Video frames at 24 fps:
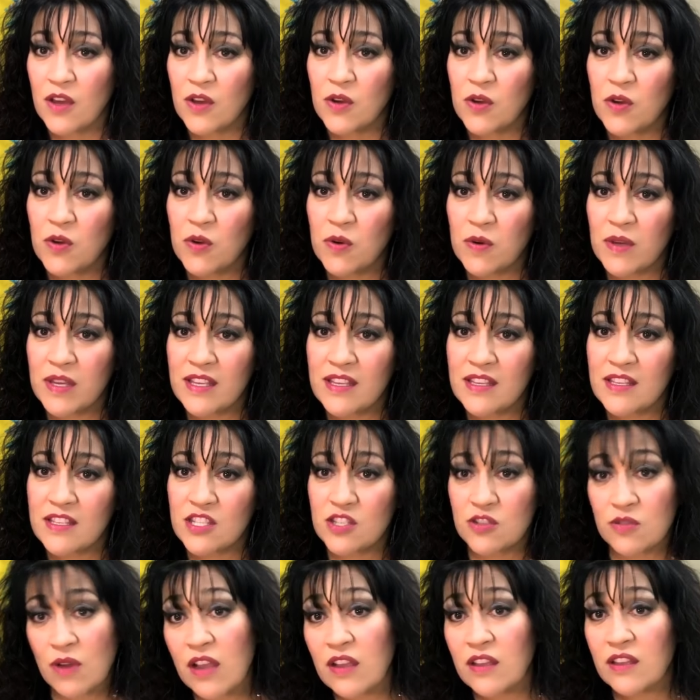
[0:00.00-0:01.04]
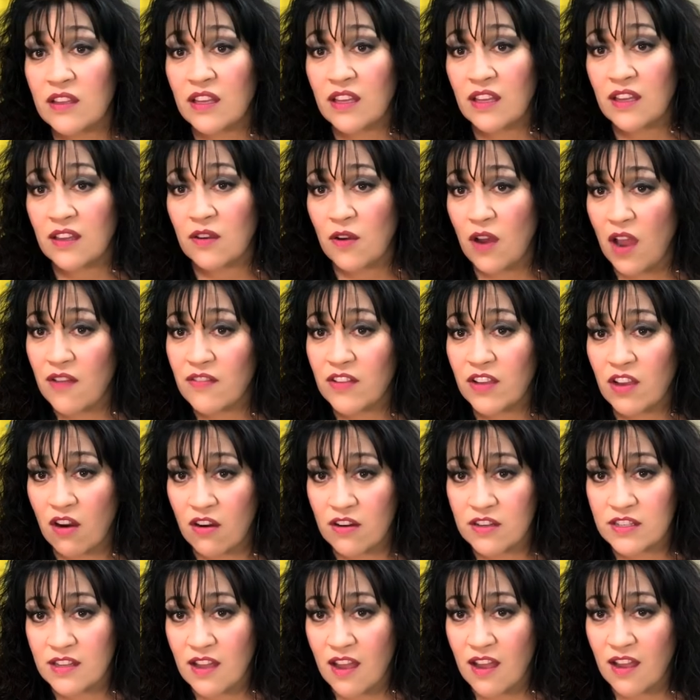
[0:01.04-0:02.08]
who is struggling or having a
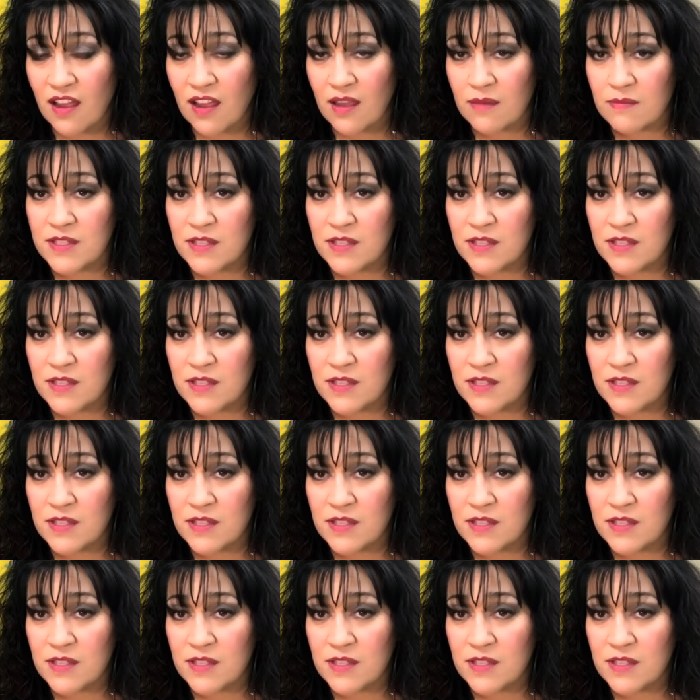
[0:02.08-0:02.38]
hard time.